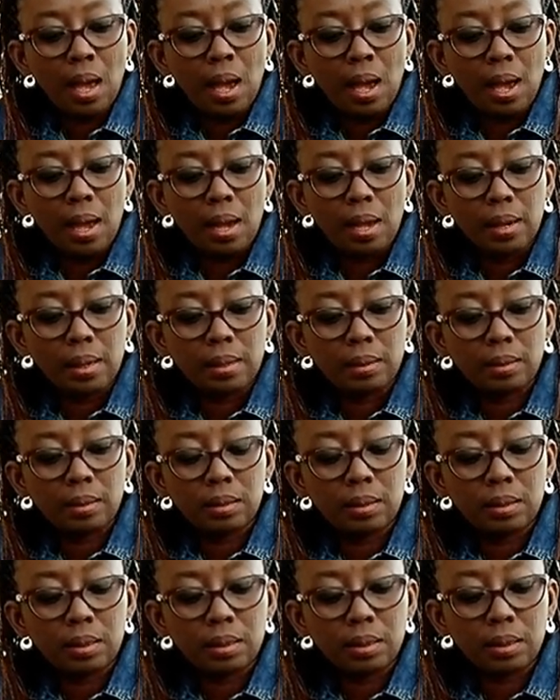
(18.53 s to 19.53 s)

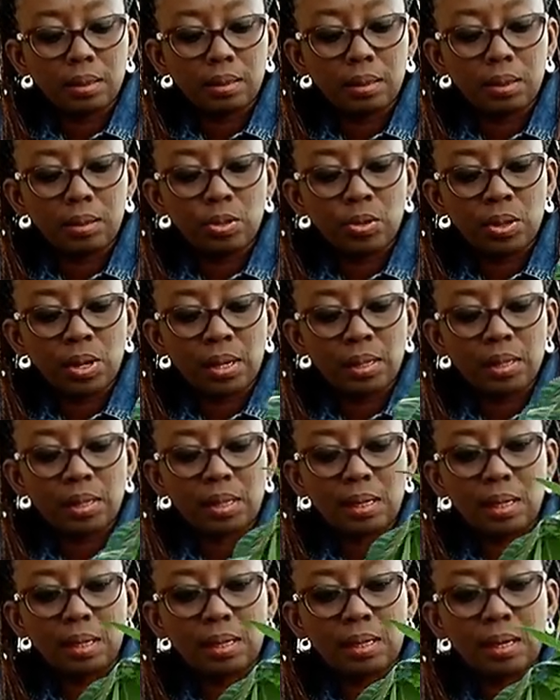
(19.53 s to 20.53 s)
and you can
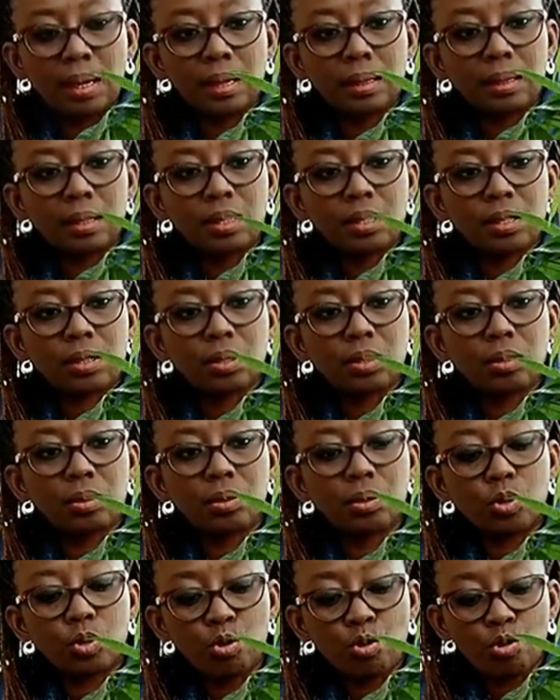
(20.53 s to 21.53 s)
see that it's
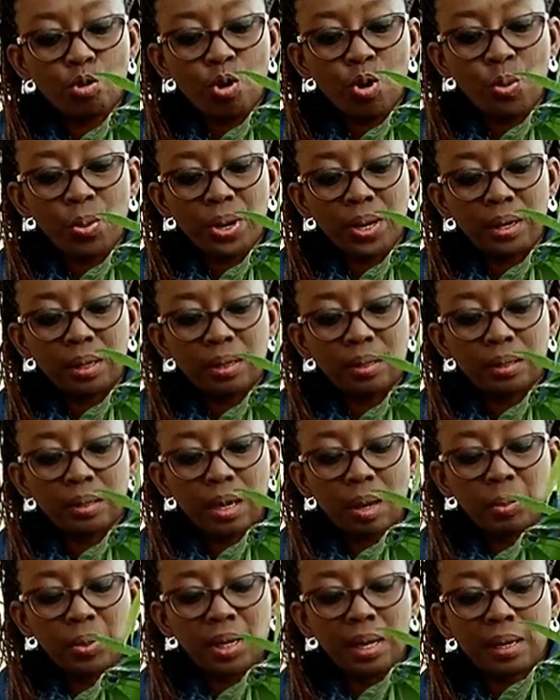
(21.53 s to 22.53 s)
growing.
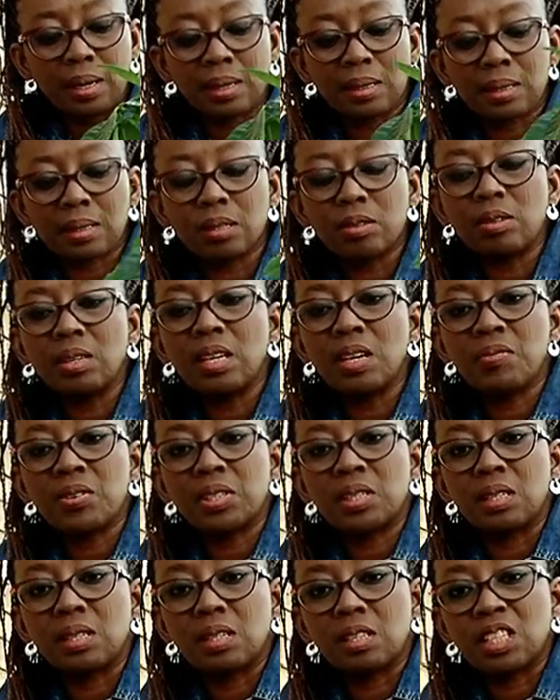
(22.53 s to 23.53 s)
I mean, I can still leave
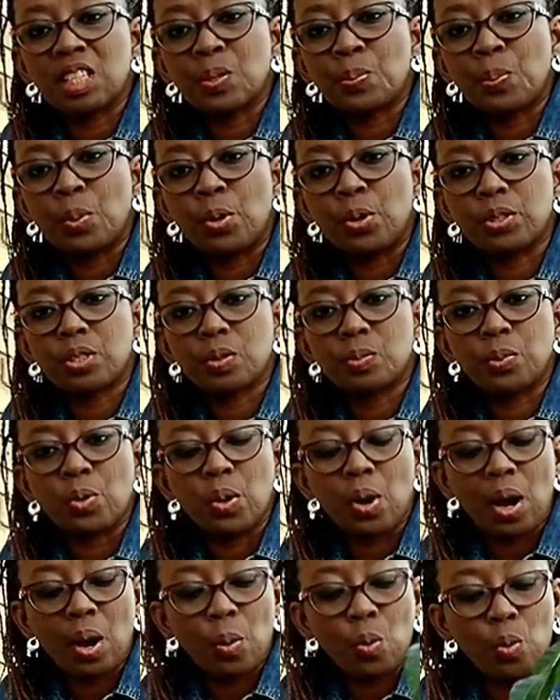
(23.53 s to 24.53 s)
it in this pot, but
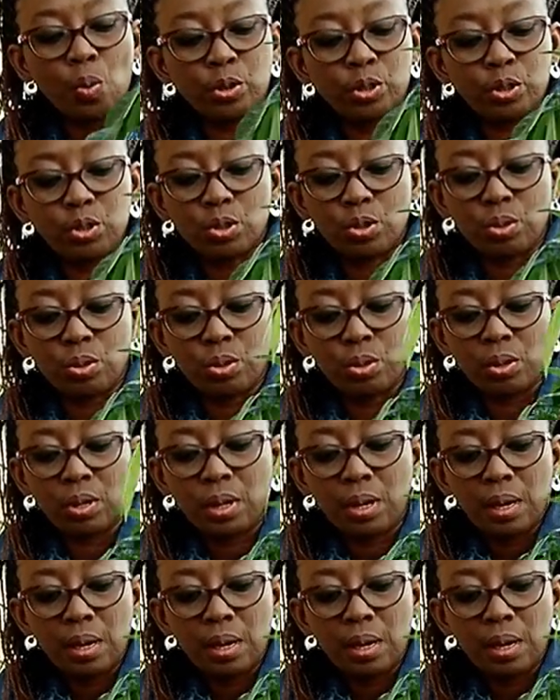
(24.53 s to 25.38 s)
I want to